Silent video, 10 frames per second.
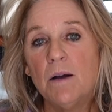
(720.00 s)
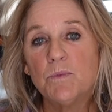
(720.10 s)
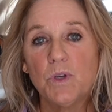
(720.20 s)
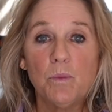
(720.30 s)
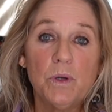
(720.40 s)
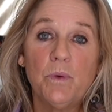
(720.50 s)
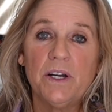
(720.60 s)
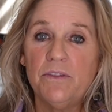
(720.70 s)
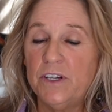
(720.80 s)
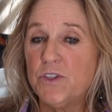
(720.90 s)
So I wouldn't
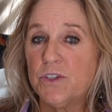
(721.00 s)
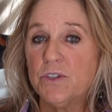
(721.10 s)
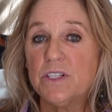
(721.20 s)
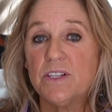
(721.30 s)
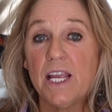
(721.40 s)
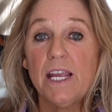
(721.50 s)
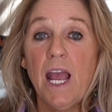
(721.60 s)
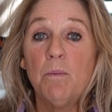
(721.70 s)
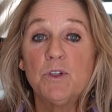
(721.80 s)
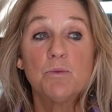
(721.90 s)
want to venture to say
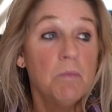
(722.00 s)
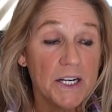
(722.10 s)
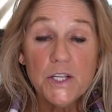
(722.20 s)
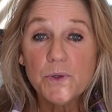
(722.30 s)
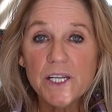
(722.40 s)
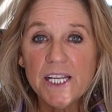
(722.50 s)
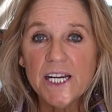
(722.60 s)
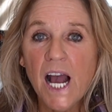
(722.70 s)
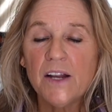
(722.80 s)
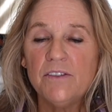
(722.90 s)
how much money you could
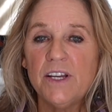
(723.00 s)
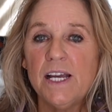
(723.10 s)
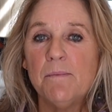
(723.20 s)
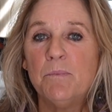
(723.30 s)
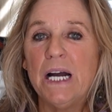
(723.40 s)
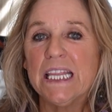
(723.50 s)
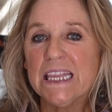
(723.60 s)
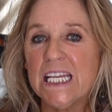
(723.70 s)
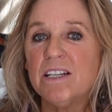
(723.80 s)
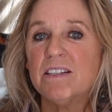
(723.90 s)
get out of it,
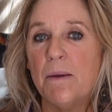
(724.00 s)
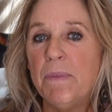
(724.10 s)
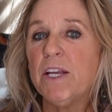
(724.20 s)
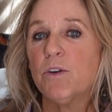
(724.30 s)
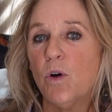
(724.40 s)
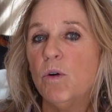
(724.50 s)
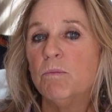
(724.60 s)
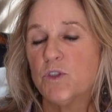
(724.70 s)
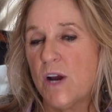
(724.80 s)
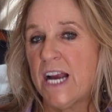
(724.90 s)
but things that make your
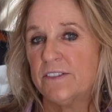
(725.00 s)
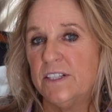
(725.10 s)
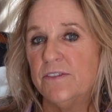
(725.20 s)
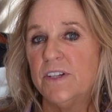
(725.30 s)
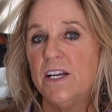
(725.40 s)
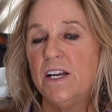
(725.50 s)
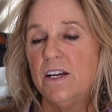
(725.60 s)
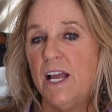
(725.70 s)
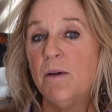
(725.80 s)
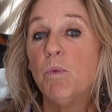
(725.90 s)
home attractive
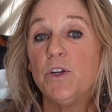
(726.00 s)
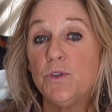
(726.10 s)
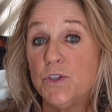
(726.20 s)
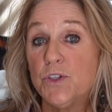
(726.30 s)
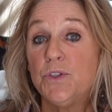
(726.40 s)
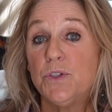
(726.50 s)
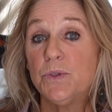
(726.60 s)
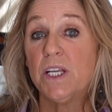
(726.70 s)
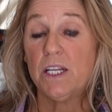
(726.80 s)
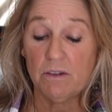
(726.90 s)
and what you should do
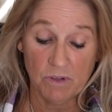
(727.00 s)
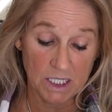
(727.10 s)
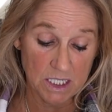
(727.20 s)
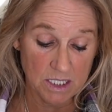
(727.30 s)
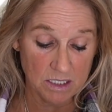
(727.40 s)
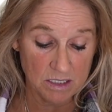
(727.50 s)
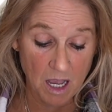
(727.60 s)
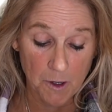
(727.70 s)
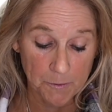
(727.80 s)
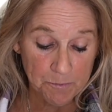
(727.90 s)
to get it ready to
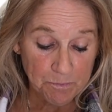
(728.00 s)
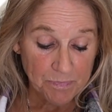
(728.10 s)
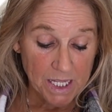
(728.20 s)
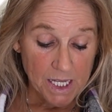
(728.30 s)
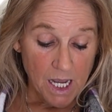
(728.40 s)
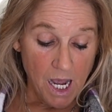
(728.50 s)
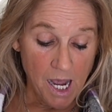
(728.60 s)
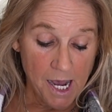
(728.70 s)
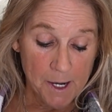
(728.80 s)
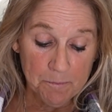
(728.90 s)
sell.
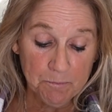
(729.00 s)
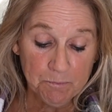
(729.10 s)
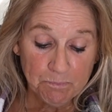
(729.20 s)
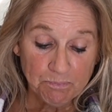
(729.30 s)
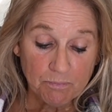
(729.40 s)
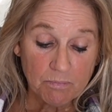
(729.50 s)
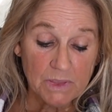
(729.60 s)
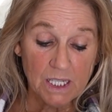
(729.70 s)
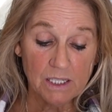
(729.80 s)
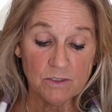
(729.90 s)

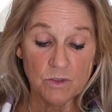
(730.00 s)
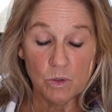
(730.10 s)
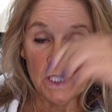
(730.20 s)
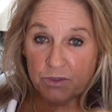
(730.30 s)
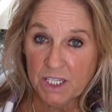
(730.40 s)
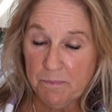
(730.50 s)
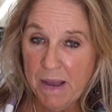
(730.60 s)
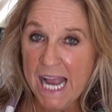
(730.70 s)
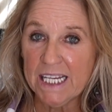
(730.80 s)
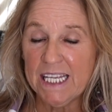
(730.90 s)
So let's get
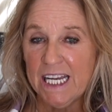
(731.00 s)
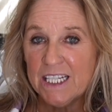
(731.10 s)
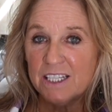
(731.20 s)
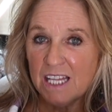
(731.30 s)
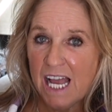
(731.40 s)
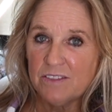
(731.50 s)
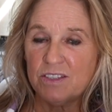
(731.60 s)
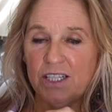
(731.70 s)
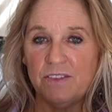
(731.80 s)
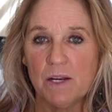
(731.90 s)
back again
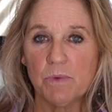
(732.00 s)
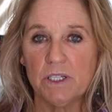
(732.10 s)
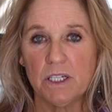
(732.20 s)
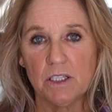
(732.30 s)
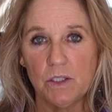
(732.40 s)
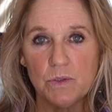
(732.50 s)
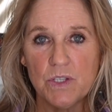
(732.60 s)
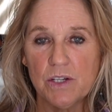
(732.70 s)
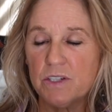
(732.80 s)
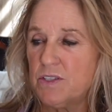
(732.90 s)
lastly, and then we're going to close
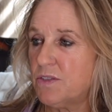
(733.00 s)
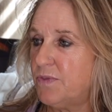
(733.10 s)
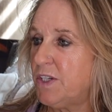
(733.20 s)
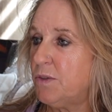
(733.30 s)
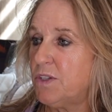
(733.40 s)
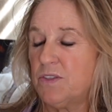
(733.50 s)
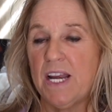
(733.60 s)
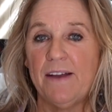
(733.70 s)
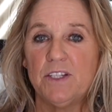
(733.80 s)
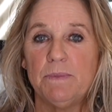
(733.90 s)
here because this video doesn't
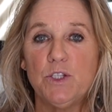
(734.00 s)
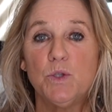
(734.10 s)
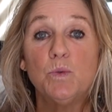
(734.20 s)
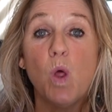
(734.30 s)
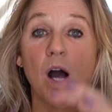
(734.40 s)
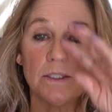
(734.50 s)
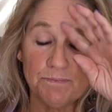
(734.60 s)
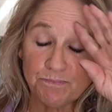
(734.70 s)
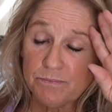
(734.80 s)
have to be too long.